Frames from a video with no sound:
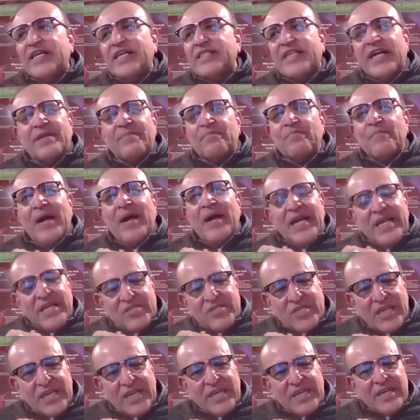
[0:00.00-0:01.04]
that
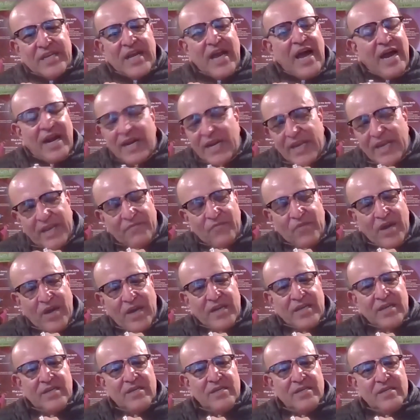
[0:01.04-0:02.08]
medicine hardly work,